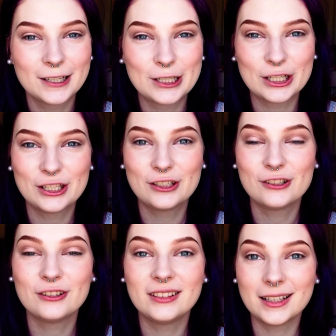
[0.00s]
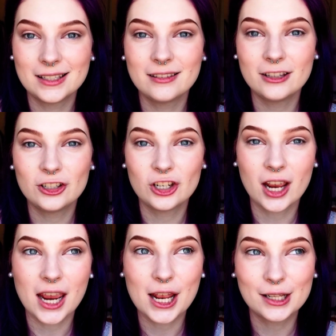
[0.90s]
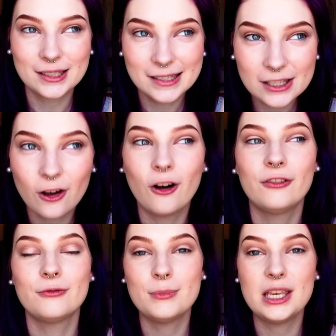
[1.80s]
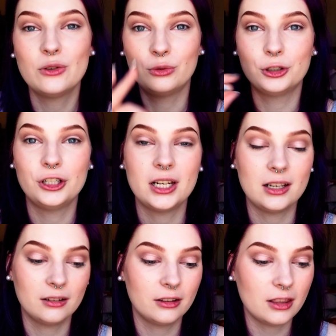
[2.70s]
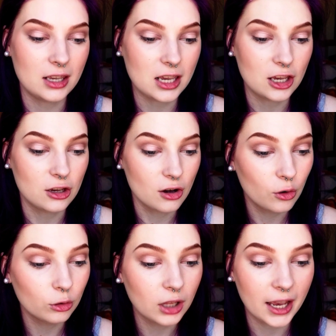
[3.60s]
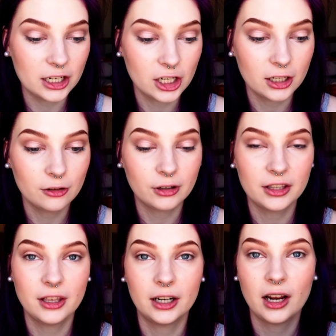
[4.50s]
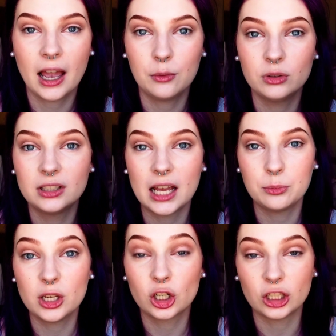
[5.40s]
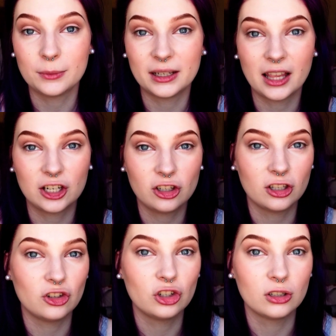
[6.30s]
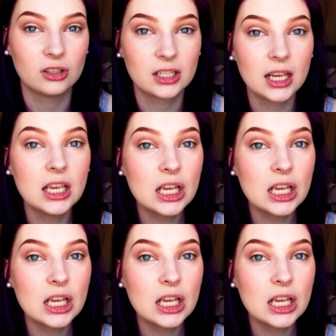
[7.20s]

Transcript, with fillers: Just to lessen the chance of me ruining the whole eyeshadow right there, I will not be curling my lashes and just